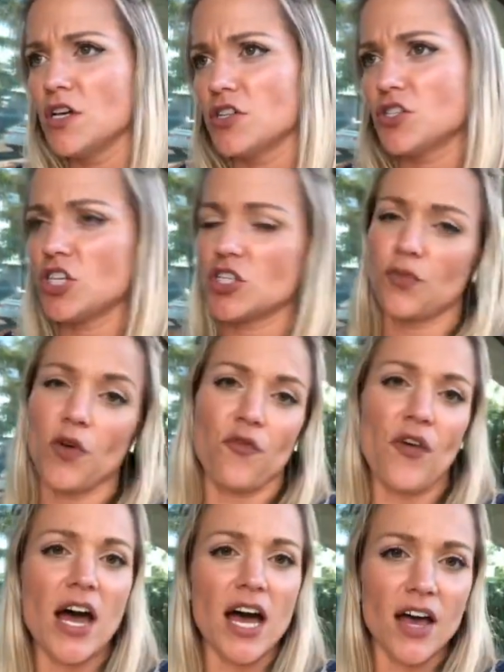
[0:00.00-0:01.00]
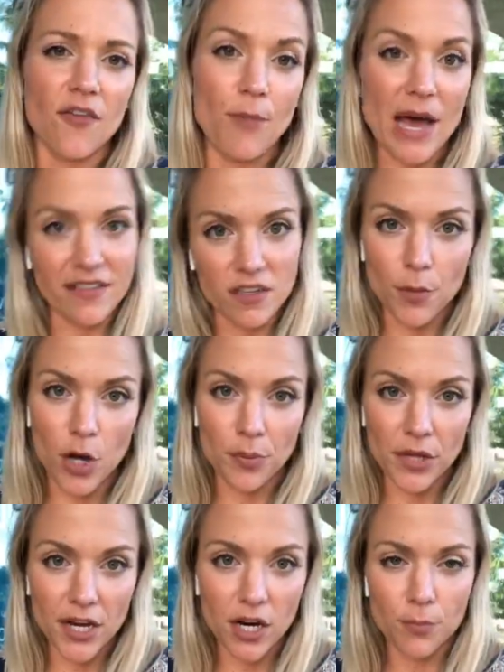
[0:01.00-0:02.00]
6'5" basketball
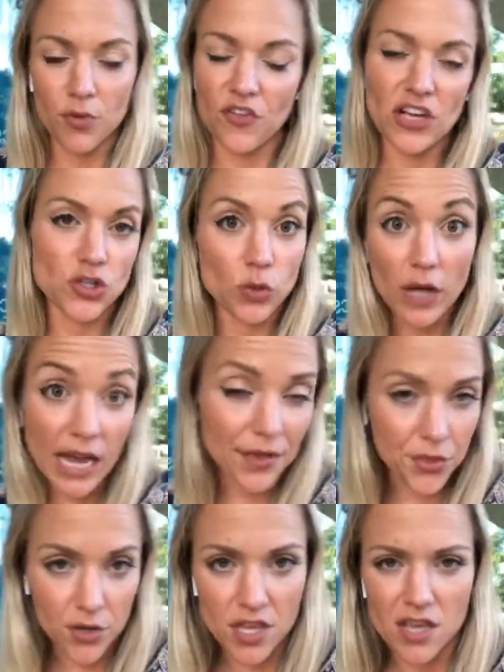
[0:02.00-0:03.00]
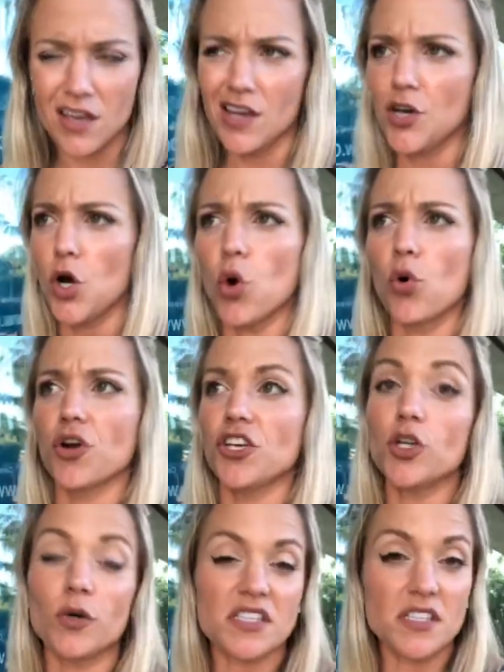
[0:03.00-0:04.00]
player, professional athlete, or, a
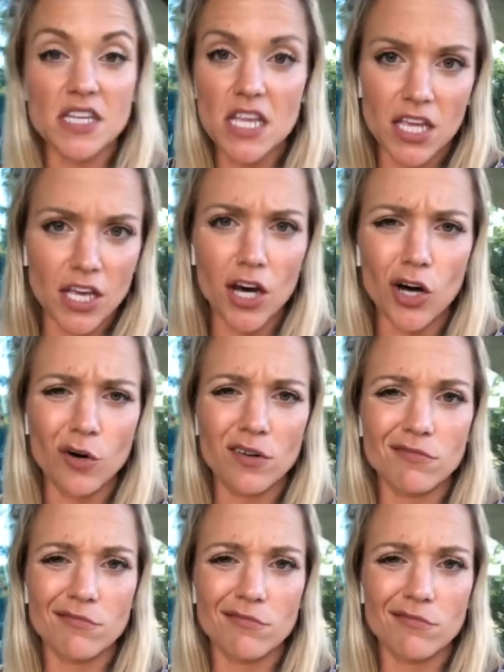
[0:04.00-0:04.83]
CEO.